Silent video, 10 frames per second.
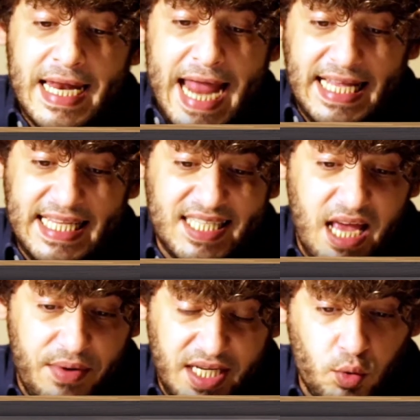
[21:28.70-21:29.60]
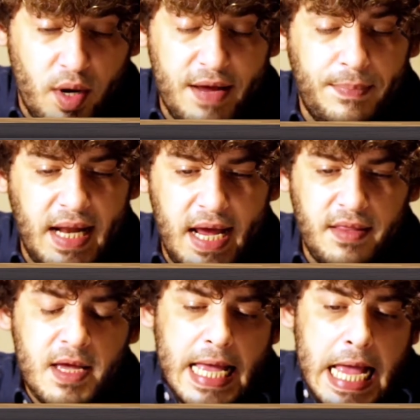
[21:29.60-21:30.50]
knight d7 is what I
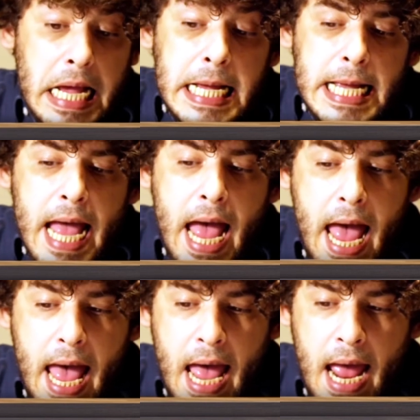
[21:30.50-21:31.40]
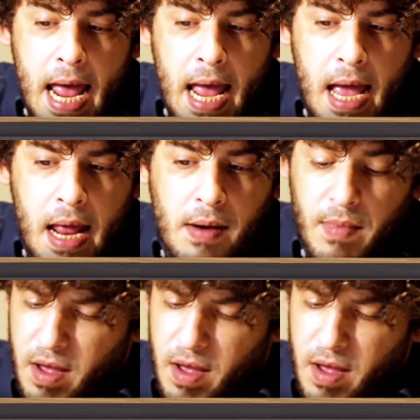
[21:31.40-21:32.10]
played, and